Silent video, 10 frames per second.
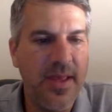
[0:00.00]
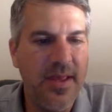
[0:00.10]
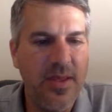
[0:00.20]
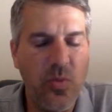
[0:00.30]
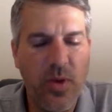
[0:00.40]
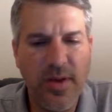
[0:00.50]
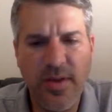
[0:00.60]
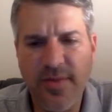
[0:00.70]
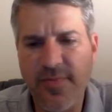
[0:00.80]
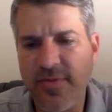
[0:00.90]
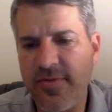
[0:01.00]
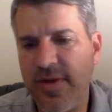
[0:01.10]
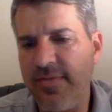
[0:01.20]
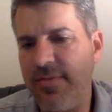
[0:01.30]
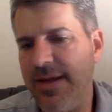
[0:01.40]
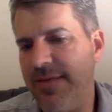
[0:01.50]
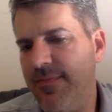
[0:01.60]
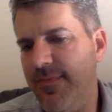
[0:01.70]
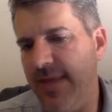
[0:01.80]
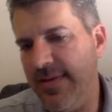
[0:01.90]
You want to look for stuff like
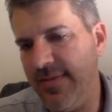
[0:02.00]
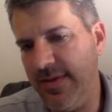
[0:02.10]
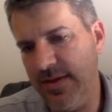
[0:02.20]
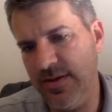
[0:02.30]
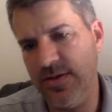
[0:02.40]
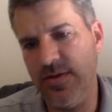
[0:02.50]
vintage.